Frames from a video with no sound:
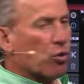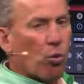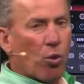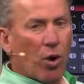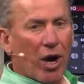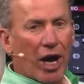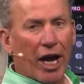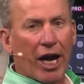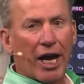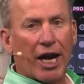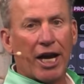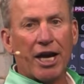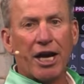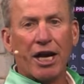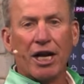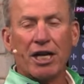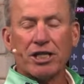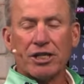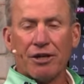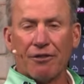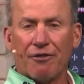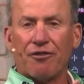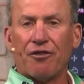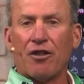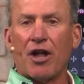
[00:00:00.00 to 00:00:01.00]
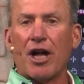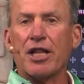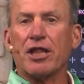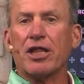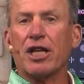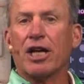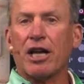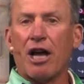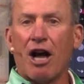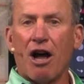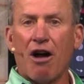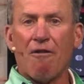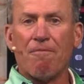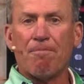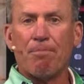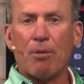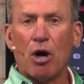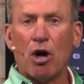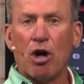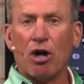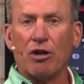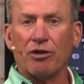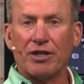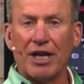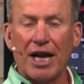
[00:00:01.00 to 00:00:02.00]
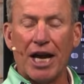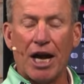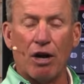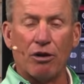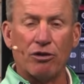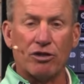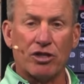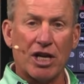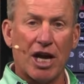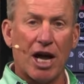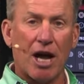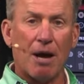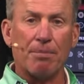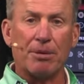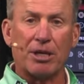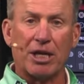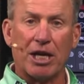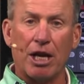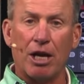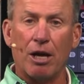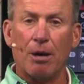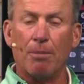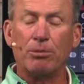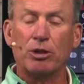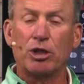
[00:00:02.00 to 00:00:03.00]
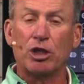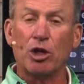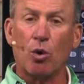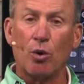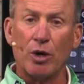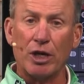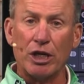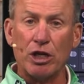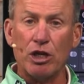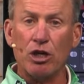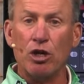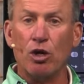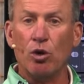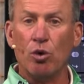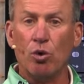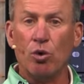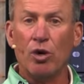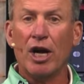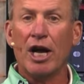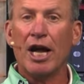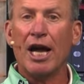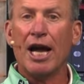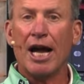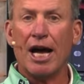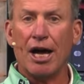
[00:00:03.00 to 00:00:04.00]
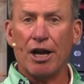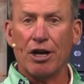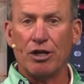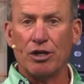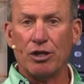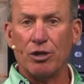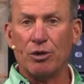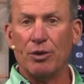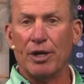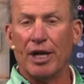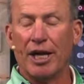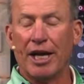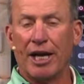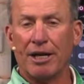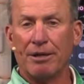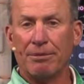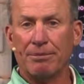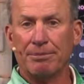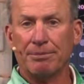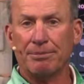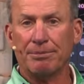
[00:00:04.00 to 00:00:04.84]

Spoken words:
way to flight the golf ball down. Tom Kim showing you how to do that.